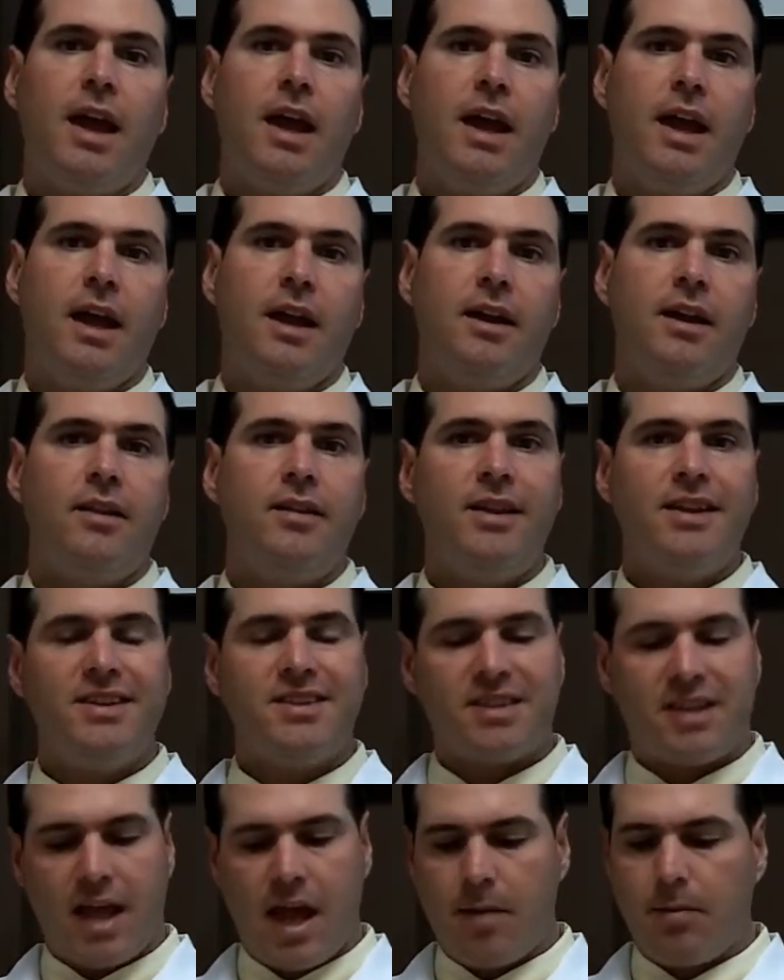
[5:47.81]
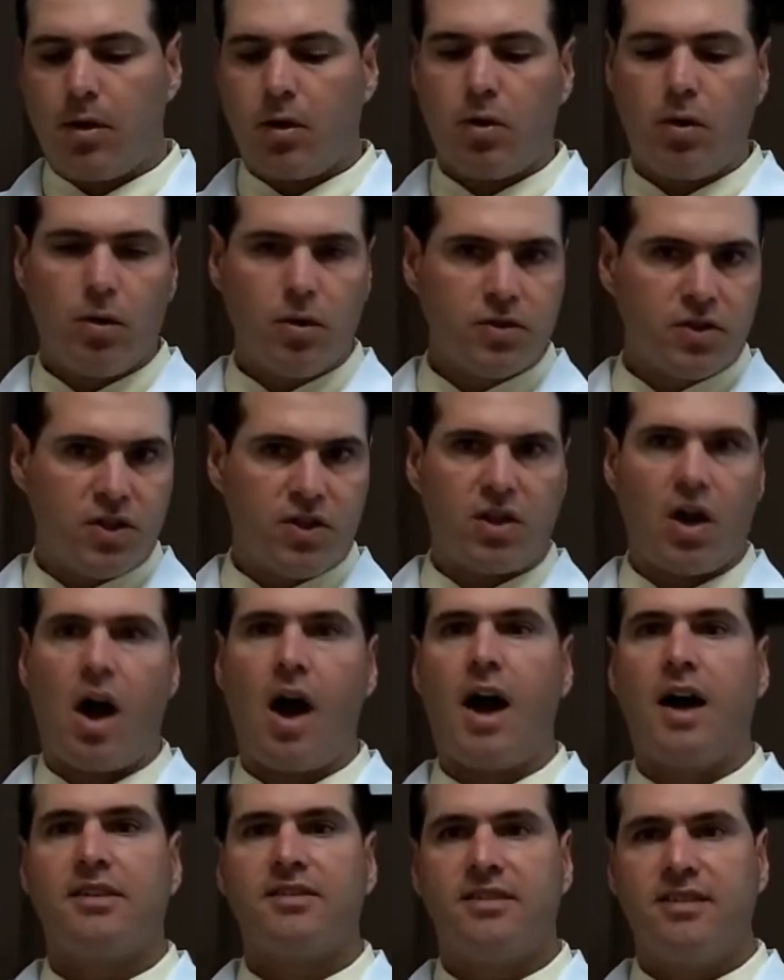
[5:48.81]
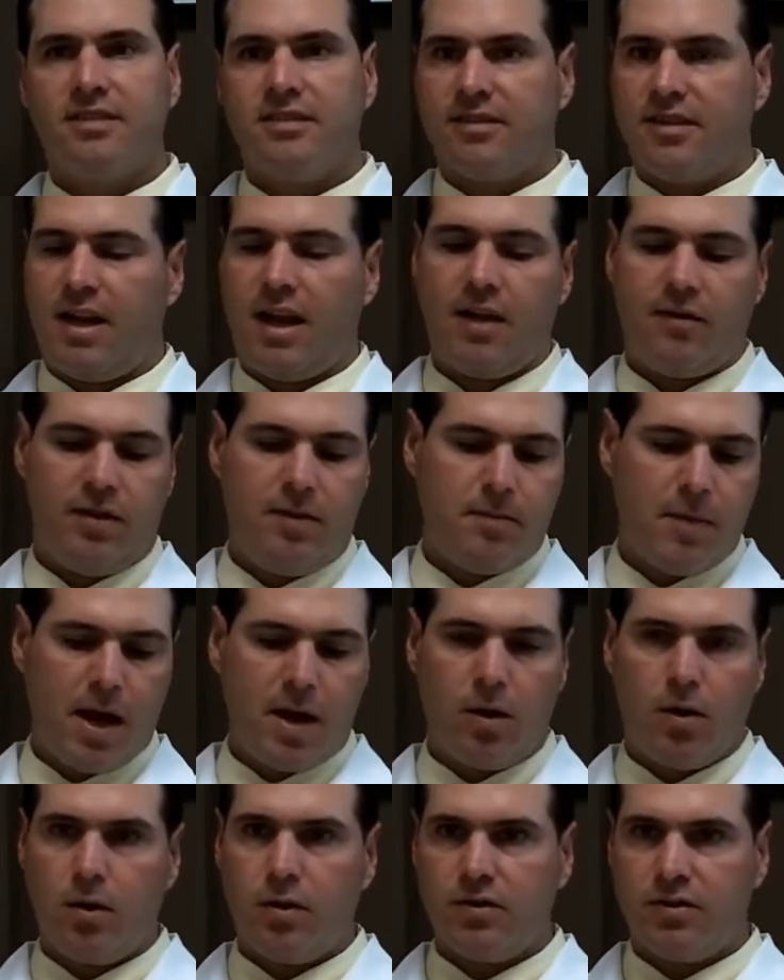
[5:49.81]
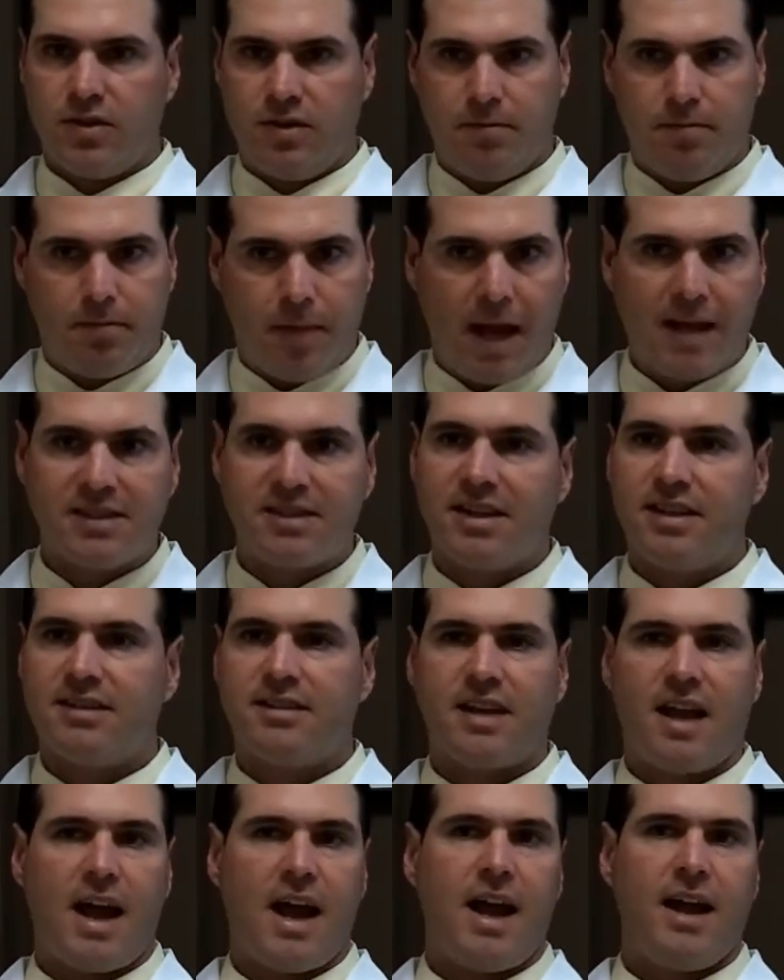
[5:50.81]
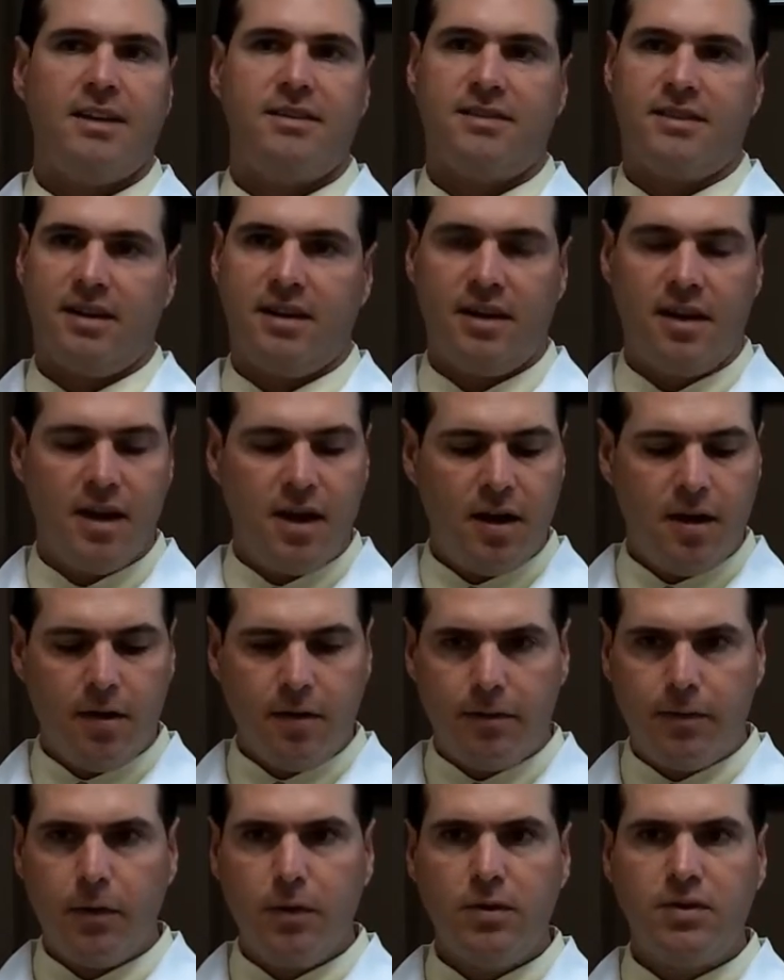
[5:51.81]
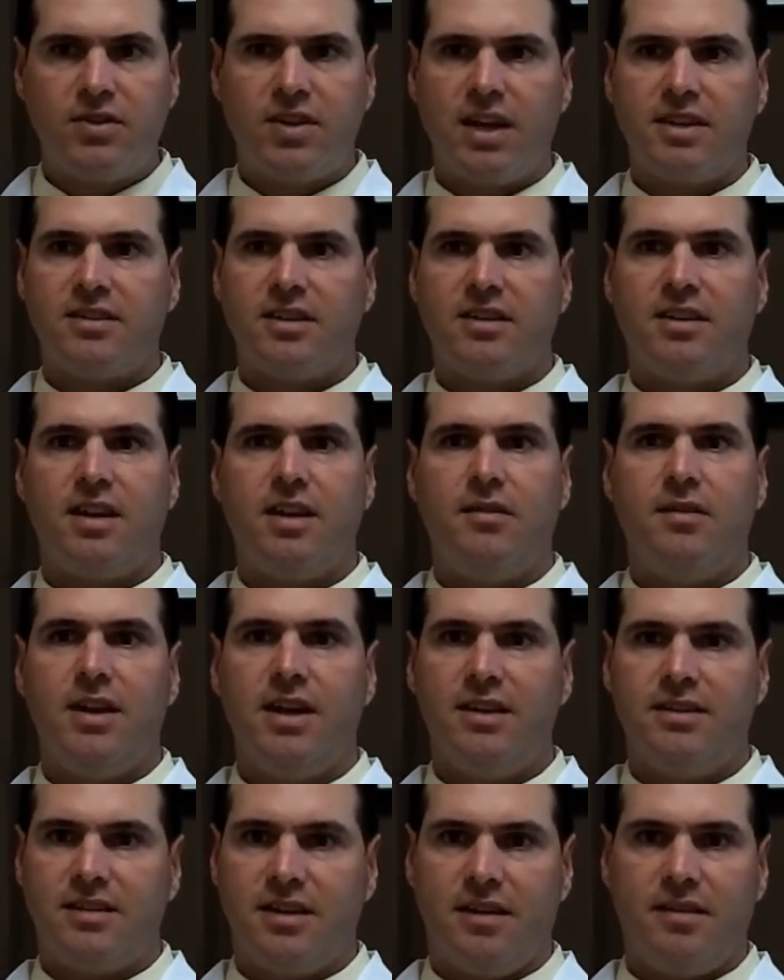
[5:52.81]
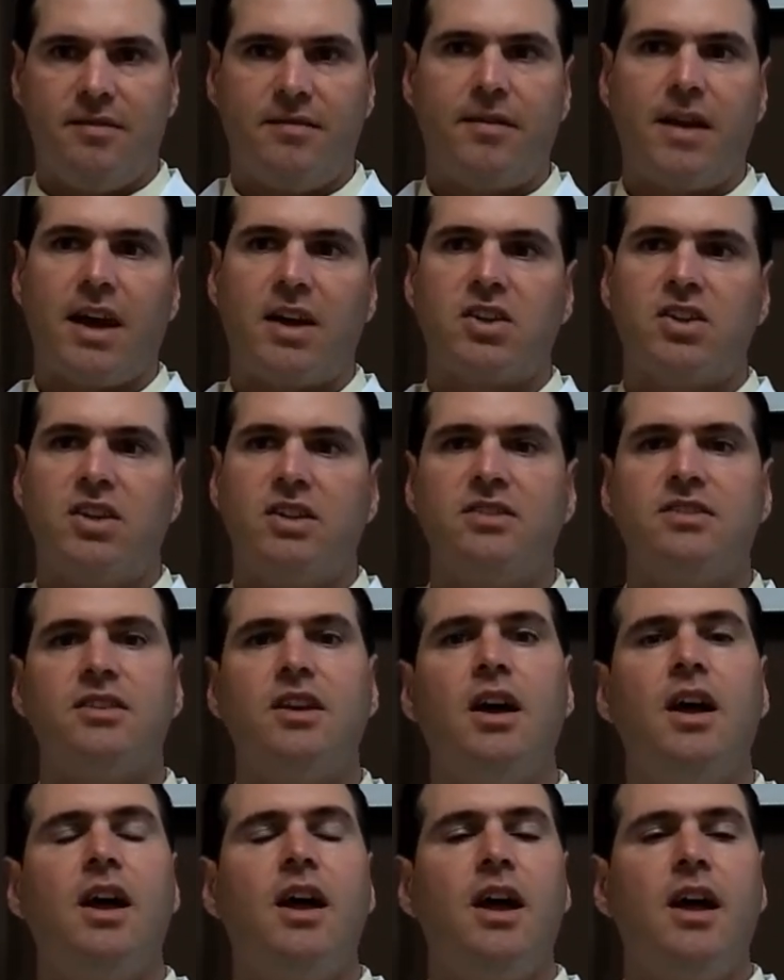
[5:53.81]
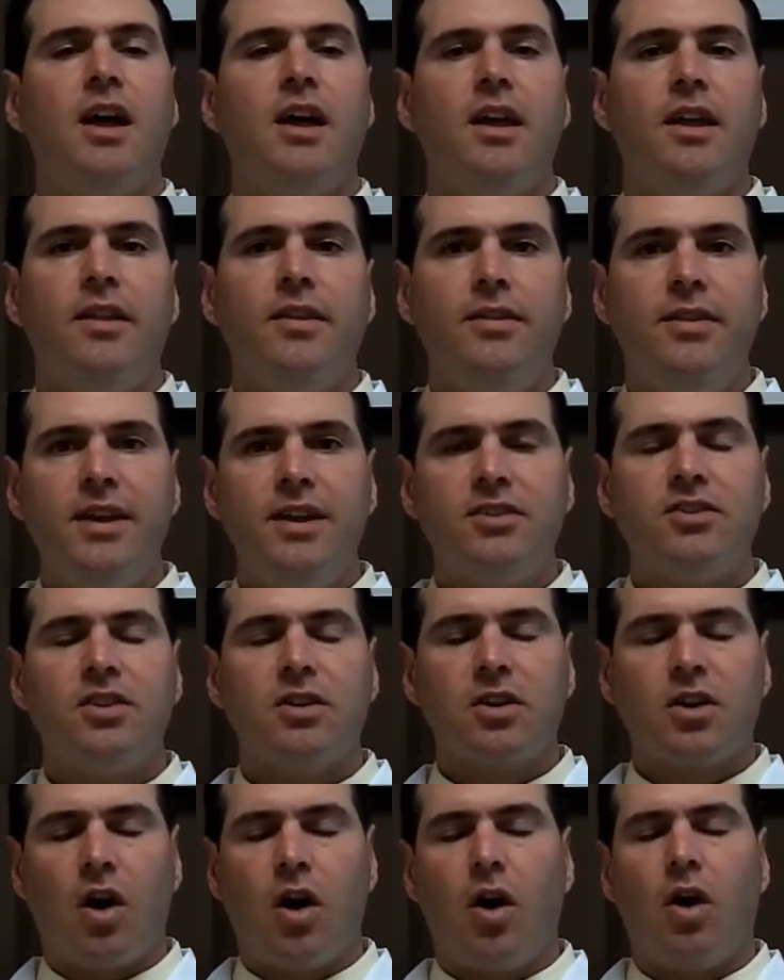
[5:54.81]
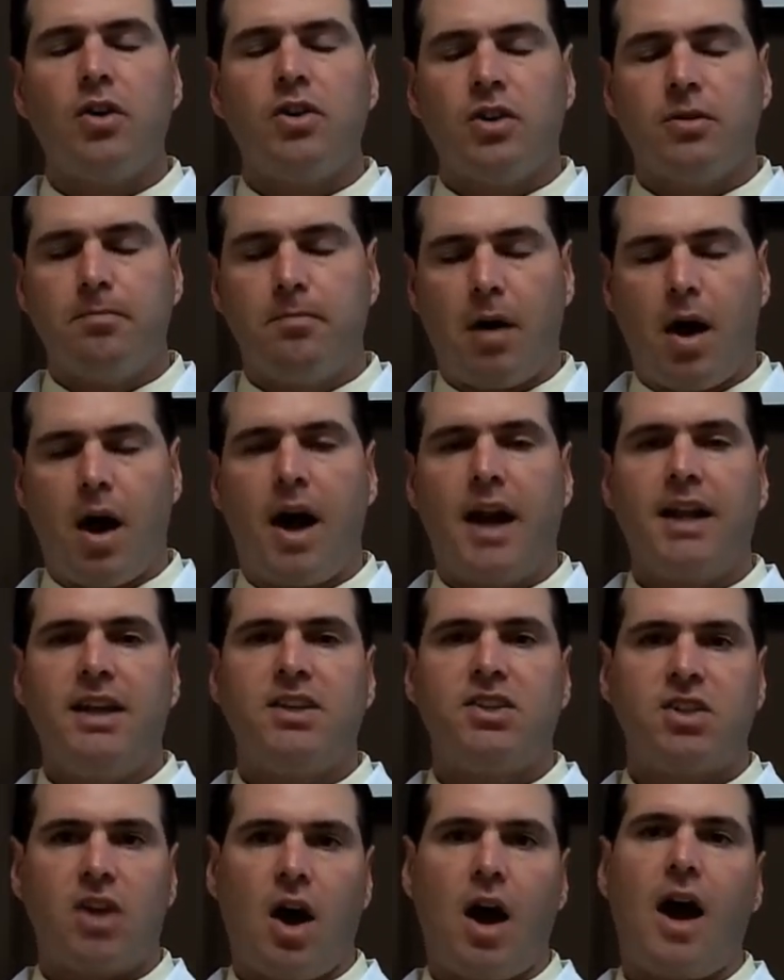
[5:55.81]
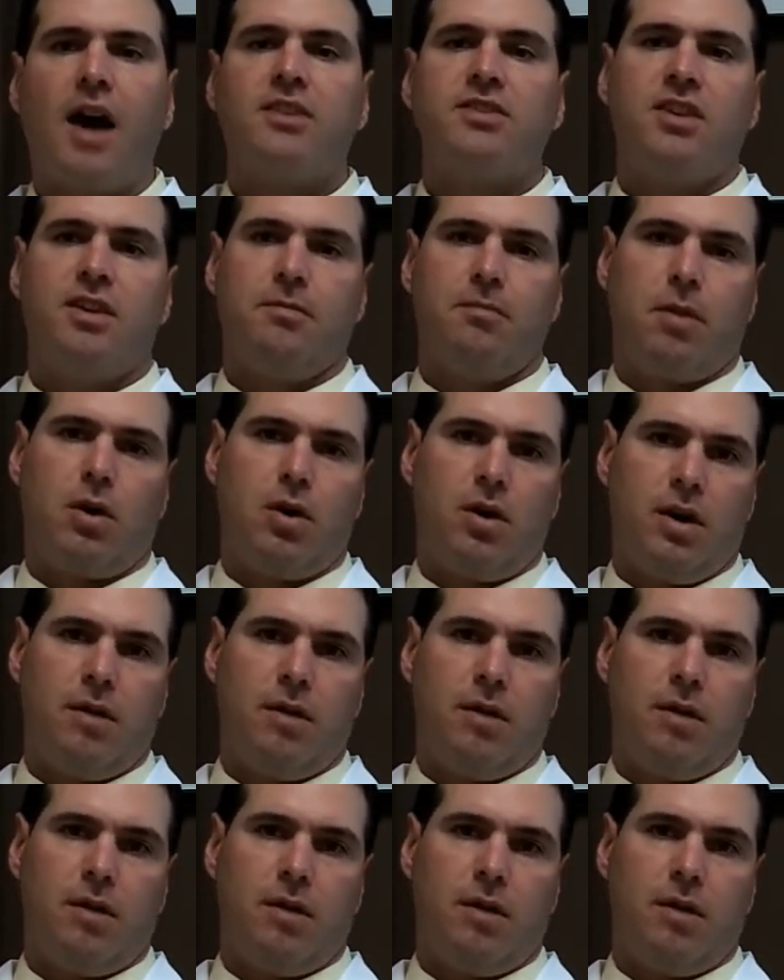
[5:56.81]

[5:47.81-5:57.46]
And these chemicals and toxins and heavy metals and pesticides and food sensitivities and infections, these are called your body's toxic